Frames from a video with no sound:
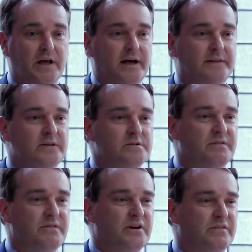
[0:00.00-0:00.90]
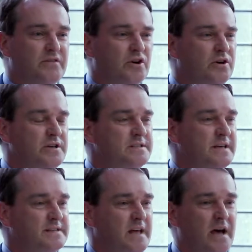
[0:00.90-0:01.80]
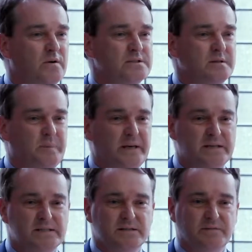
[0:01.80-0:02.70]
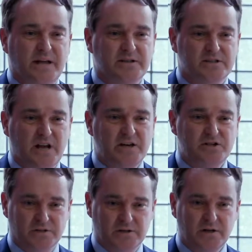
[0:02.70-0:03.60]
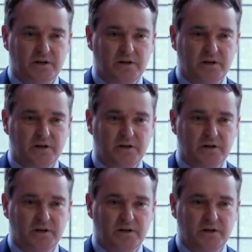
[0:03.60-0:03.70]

I think there's a figure of 36,000 pieces of legislation